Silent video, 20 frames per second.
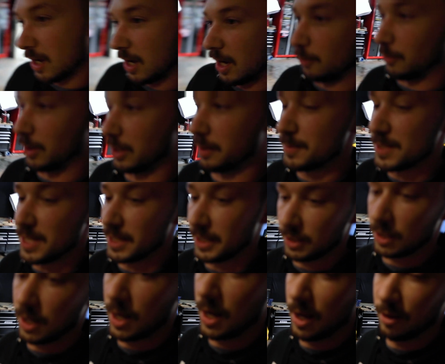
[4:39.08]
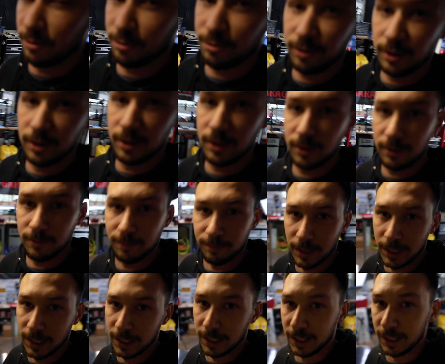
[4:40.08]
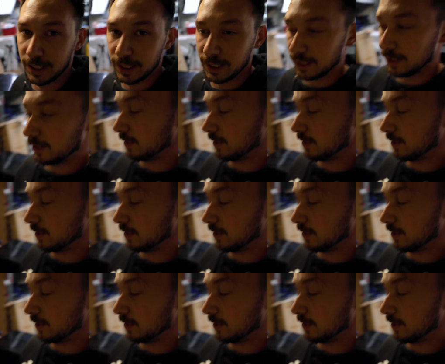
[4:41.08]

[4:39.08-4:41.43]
I wound up taking off my